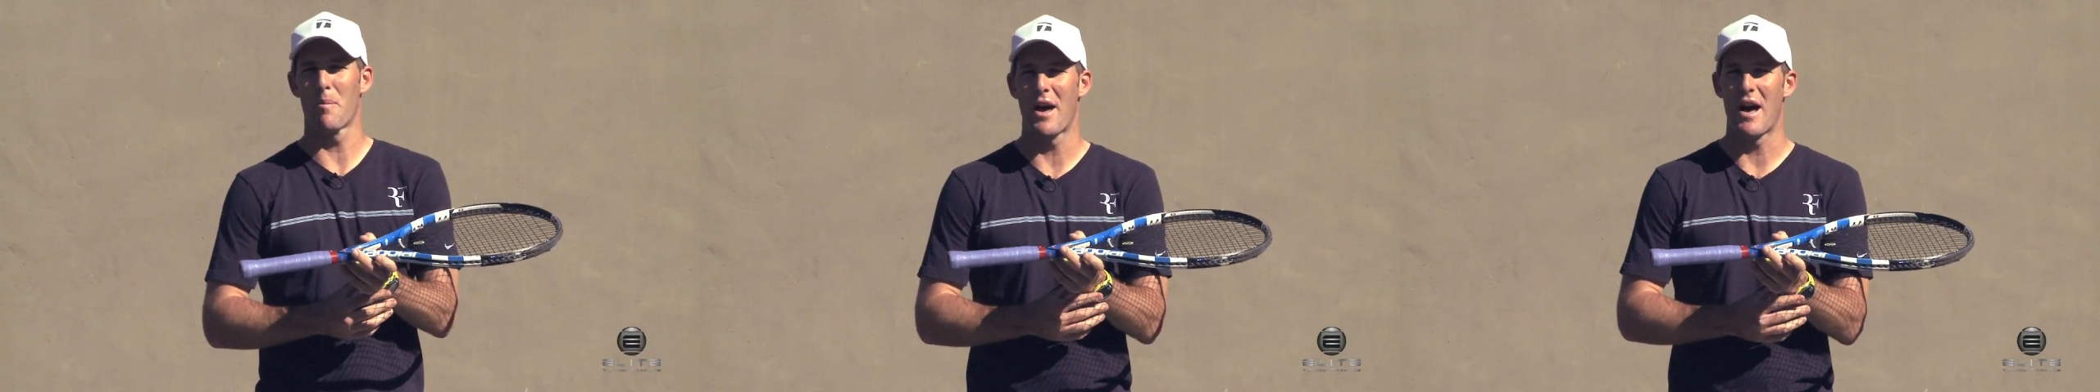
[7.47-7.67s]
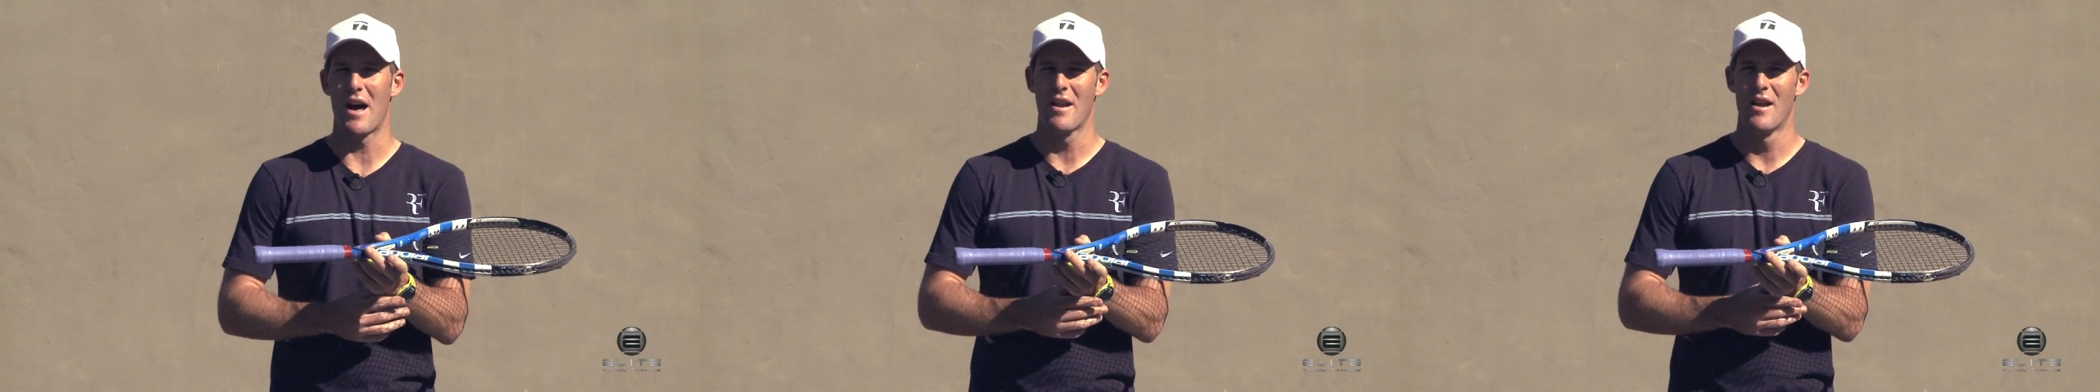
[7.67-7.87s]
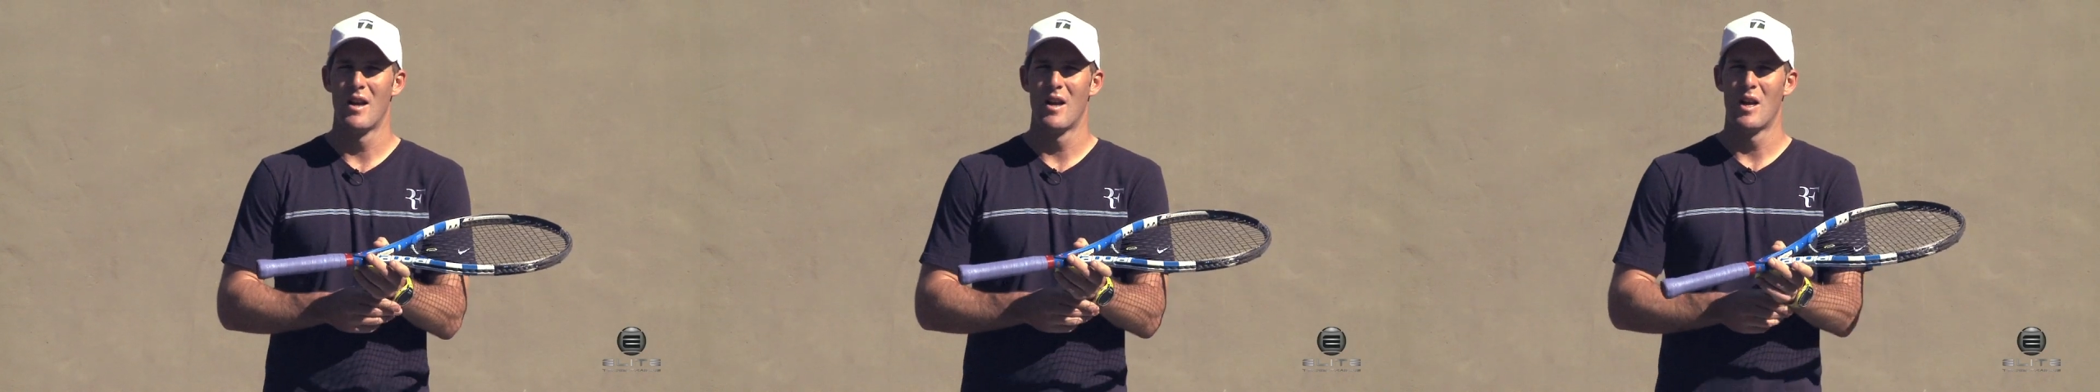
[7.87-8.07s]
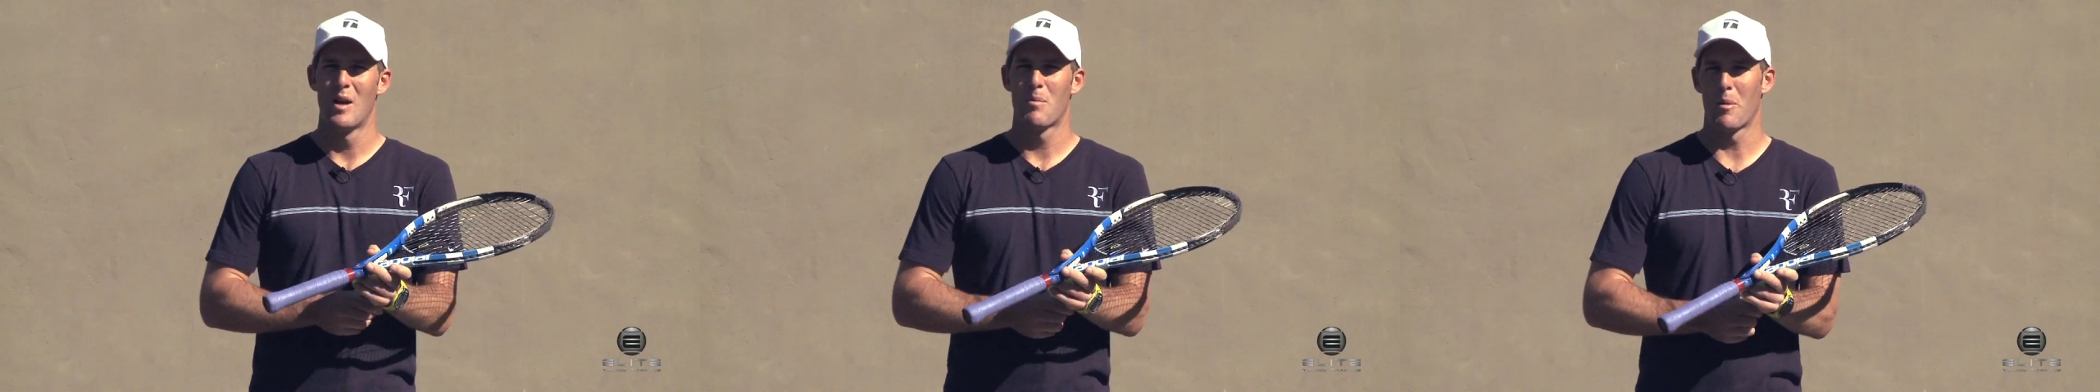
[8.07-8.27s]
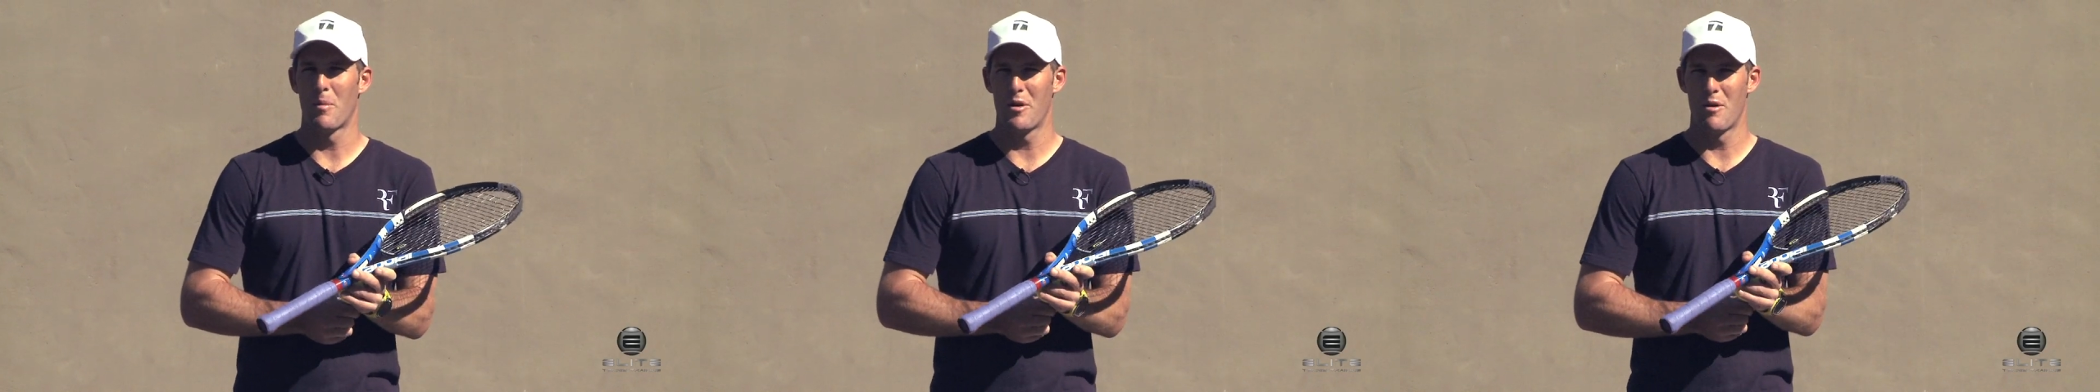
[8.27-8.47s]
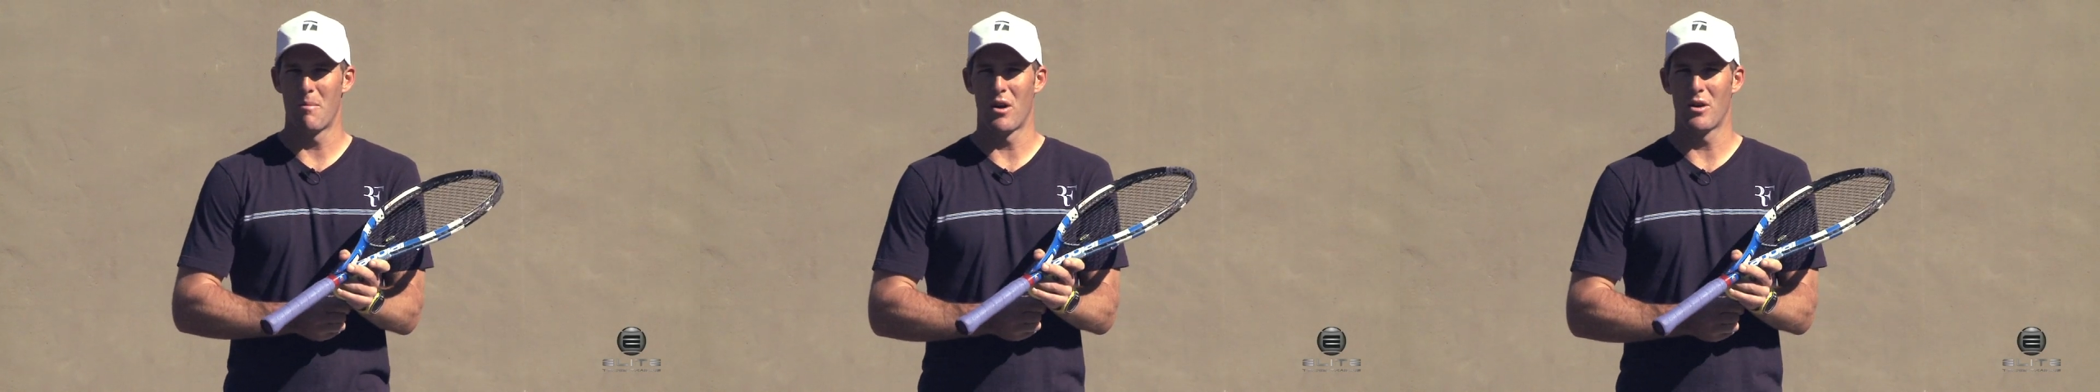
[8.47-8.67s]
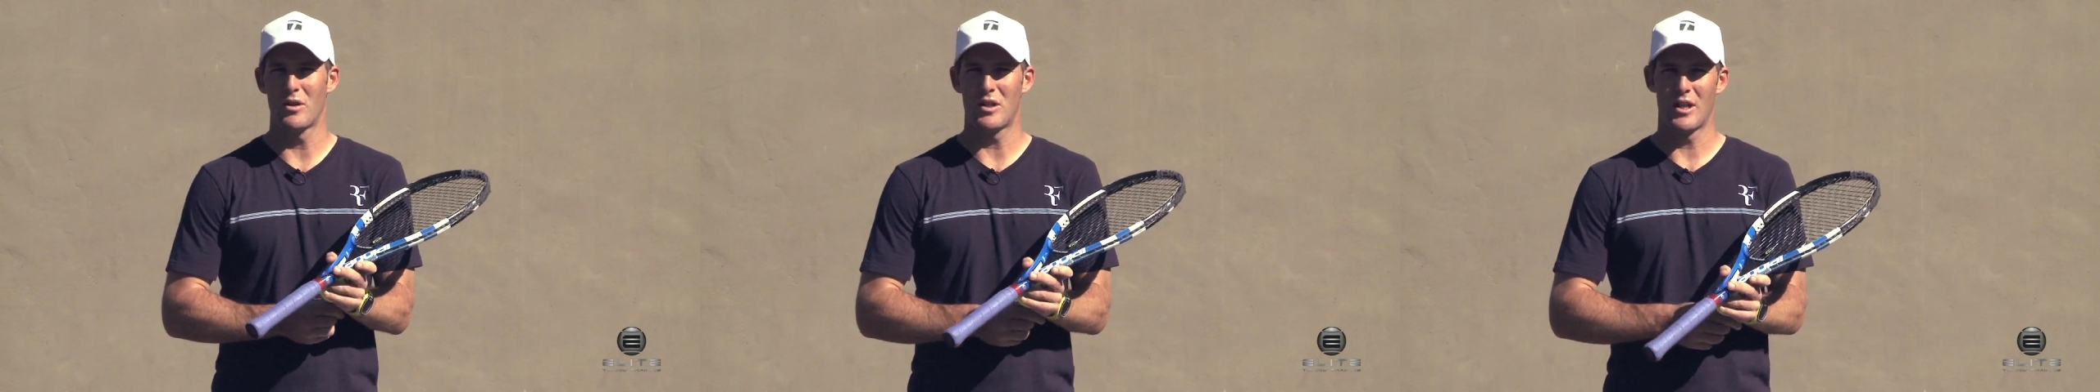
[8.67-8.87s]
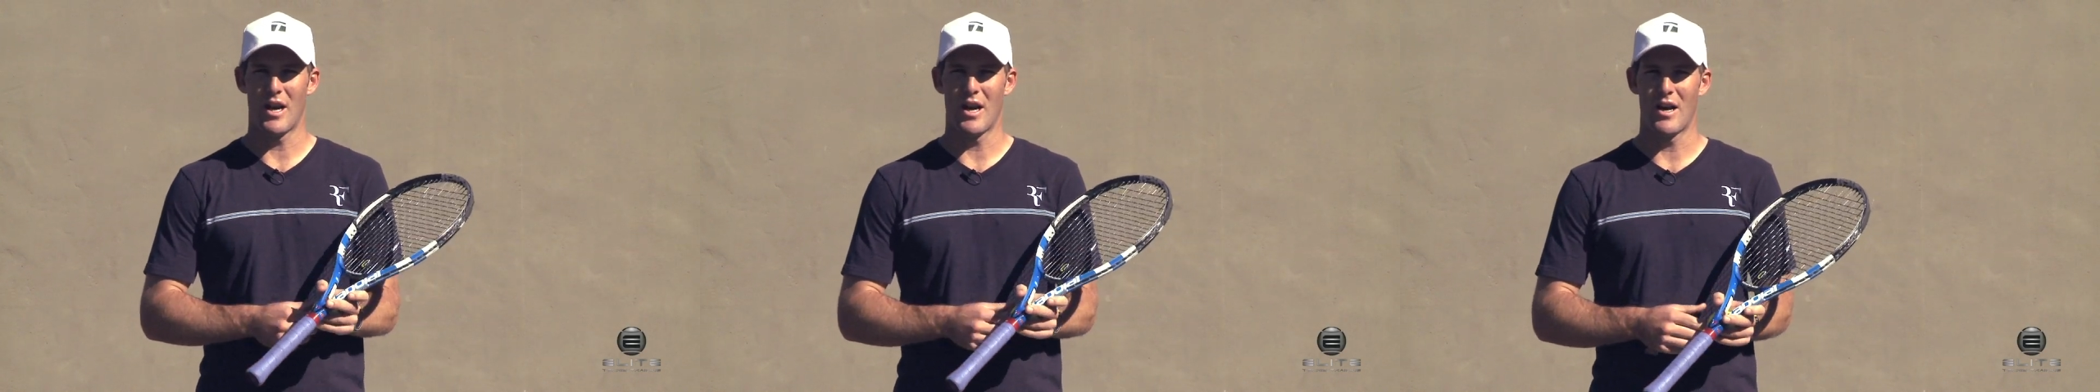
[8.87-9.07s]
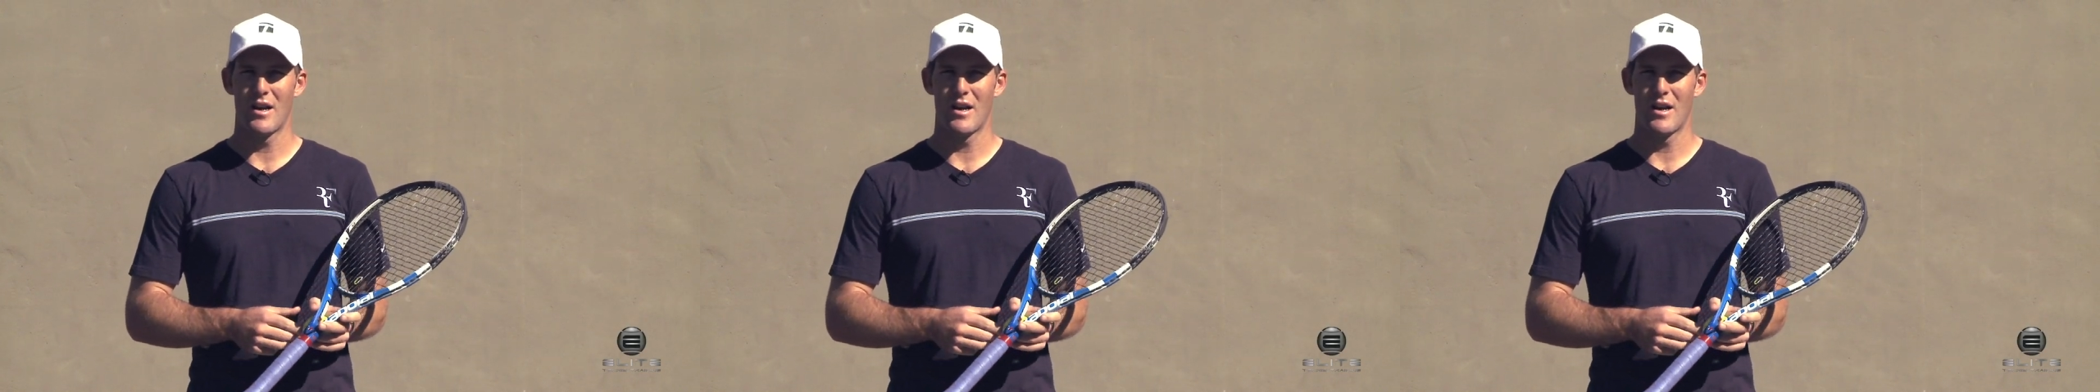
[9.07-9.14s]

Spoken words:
about probably the most